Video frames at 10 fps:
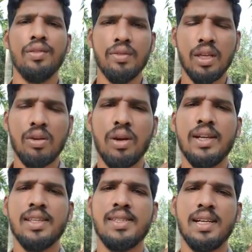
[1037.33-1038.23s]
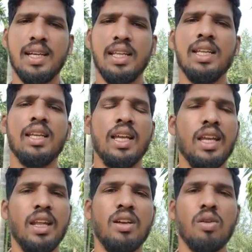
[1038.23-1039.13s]
they go and they settle
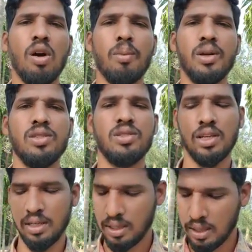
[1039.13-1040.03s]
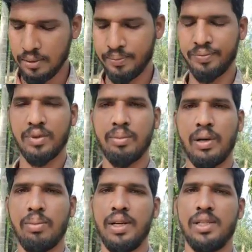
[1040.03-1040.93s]
in a common general
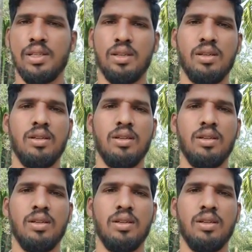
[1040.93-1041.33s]
population.